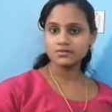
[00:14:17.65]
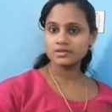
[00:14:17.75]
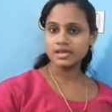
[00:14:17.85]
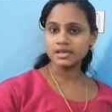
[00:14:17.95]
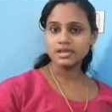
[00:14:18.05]

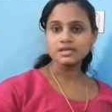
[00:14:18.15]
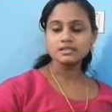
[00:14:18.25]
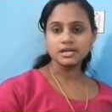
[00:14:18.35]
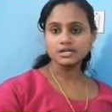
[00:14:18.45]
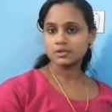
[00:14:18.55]
Okay,
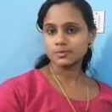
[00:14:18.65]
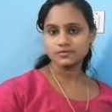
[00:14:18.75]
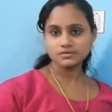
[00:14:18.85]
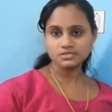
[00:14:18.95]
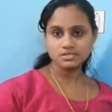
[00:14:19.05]
that type
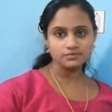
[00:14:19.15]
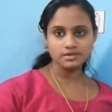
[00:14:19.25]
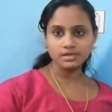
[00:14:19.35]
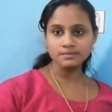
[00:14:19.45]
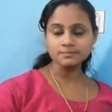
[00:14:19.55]
of question
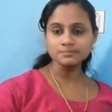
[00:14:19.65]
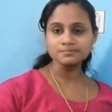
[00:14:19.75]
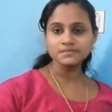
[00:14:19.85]
will come.